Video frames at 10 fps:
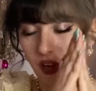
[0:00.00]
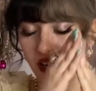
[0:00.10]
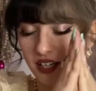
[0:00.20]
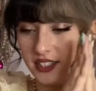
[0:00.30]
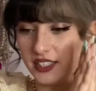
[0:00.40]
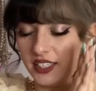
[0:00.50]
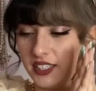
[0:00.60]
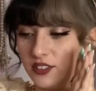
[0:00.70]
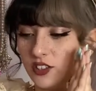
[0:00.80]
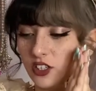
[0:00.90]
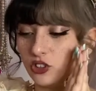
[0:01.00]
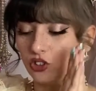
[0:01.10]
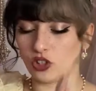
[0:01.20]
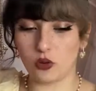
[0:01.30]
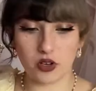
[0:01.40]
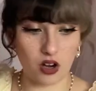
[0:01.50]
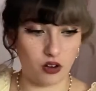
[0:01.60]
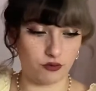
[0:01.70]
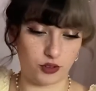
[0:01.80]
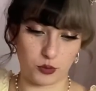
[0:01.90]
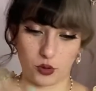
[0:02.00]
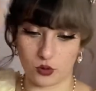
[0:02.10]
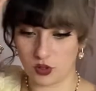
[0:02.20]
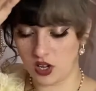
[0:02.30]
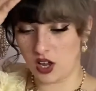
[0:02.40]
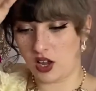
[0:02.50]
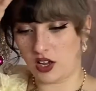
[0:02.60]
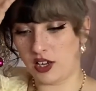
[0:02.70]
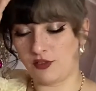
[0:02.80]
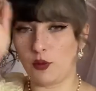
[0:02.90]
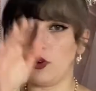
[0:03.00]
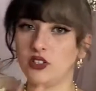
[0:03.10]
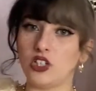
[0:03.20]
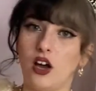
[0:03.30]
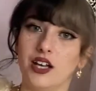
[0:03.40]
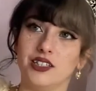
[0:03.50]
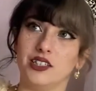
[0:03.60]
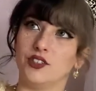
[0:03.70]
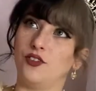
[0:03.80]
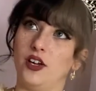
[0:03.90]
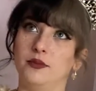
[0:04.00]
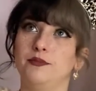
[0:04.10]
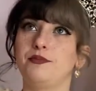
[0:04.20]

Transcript: and it's so uncomfortable. If I'm wearing tights, it's fine.